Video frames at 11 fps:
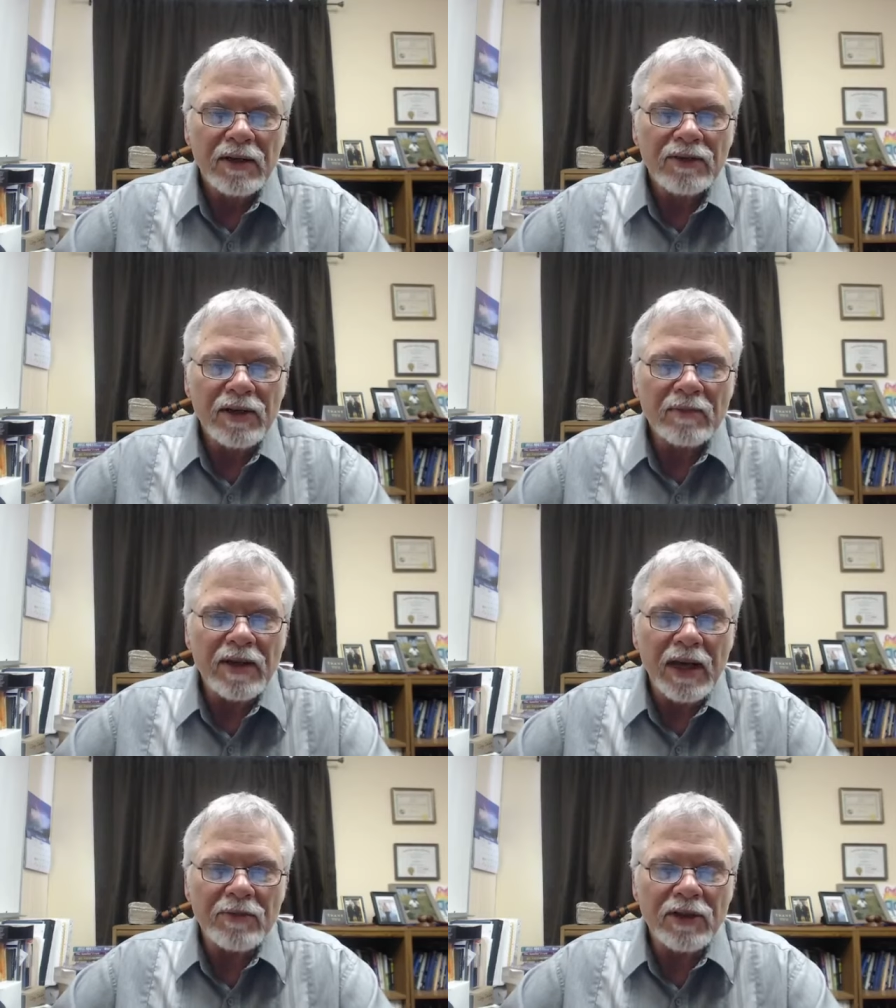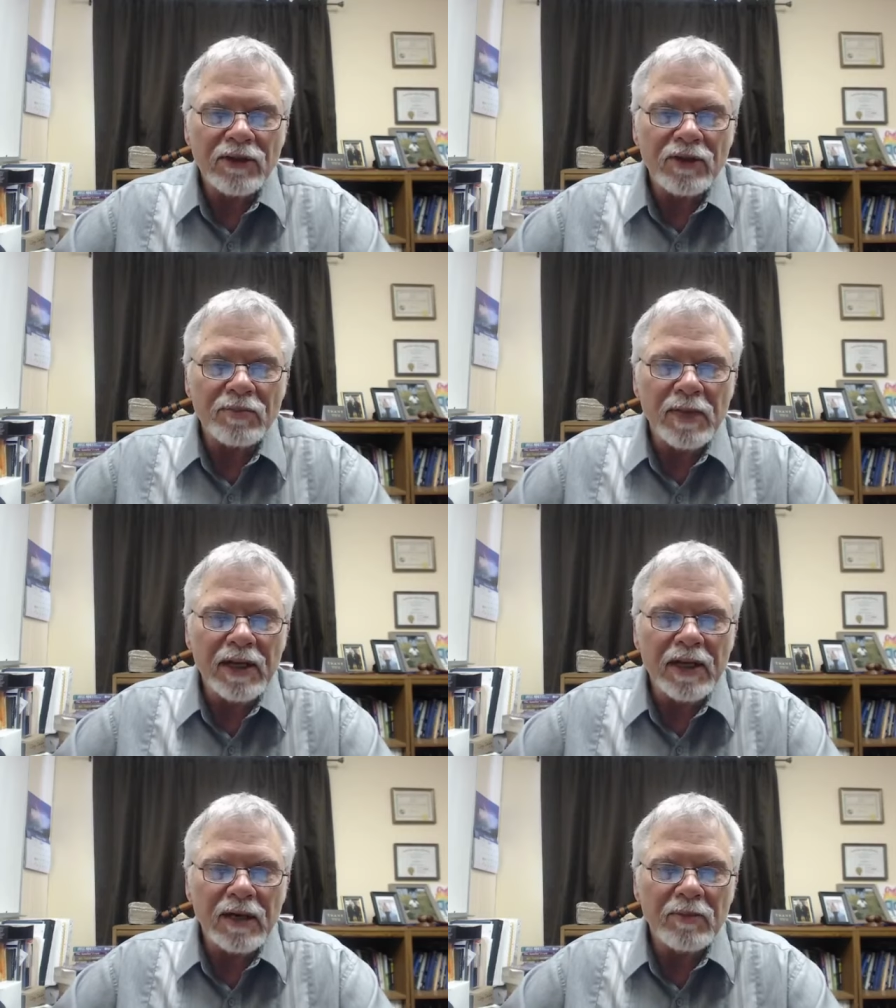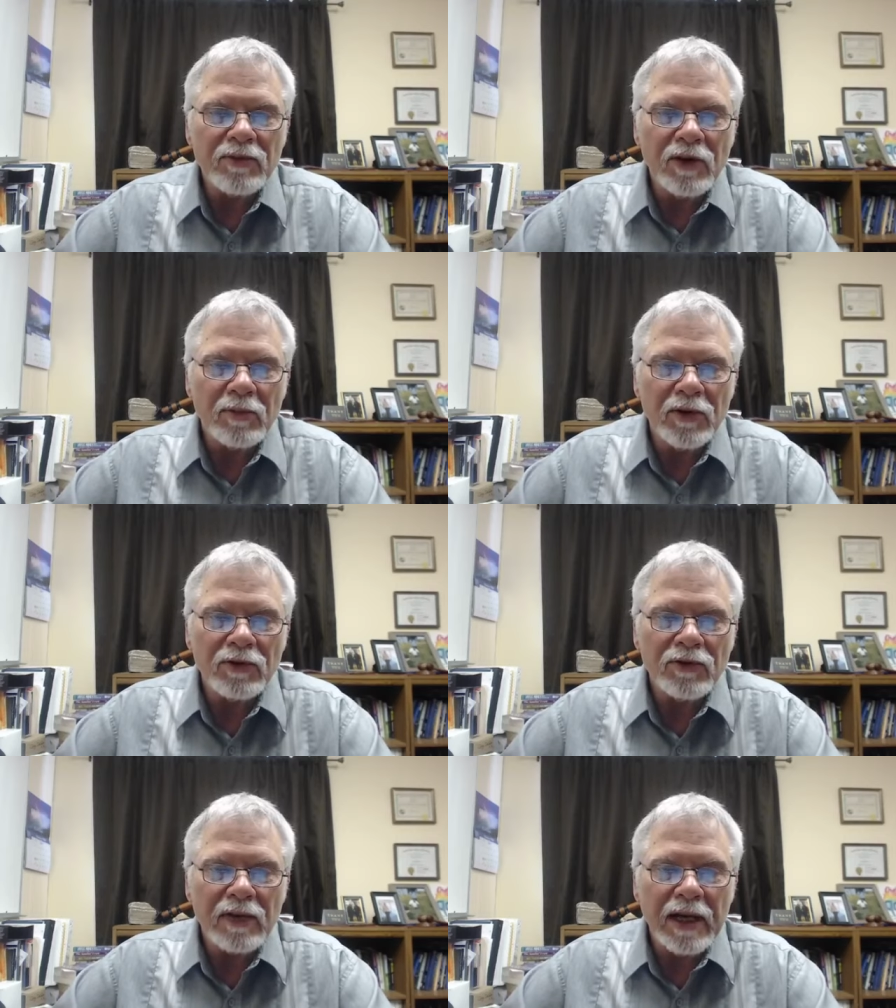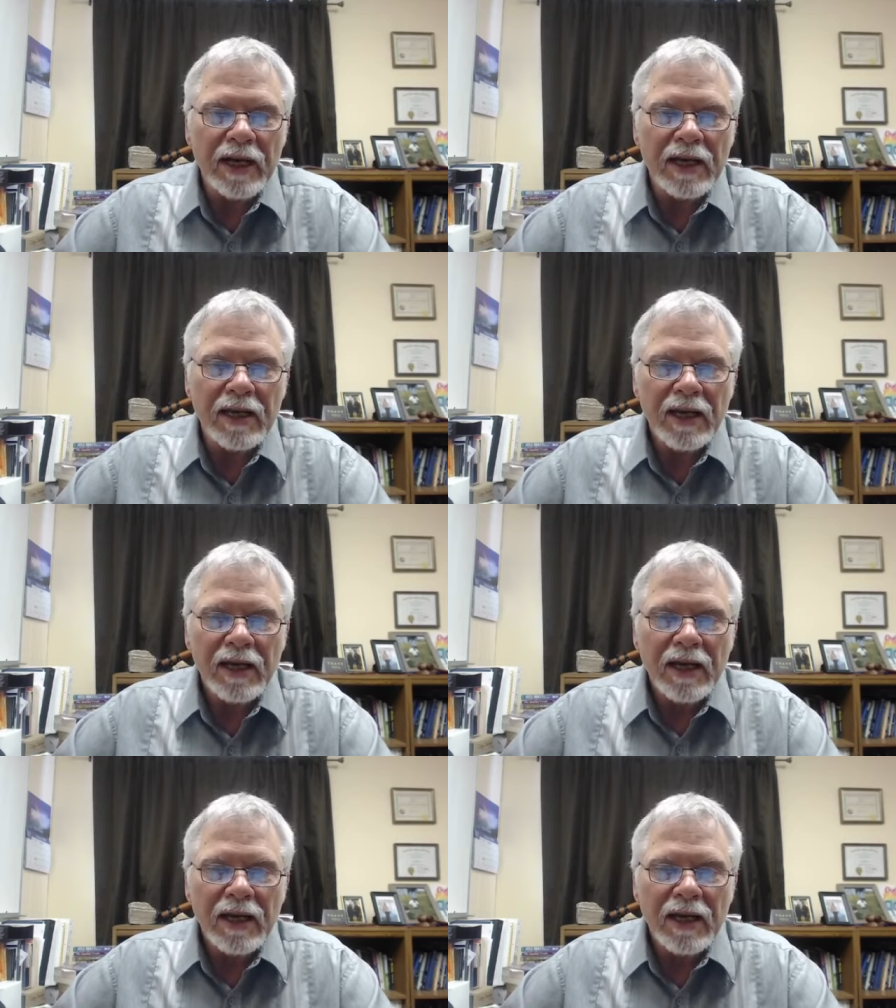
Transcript: Sometimes it just becomes almost like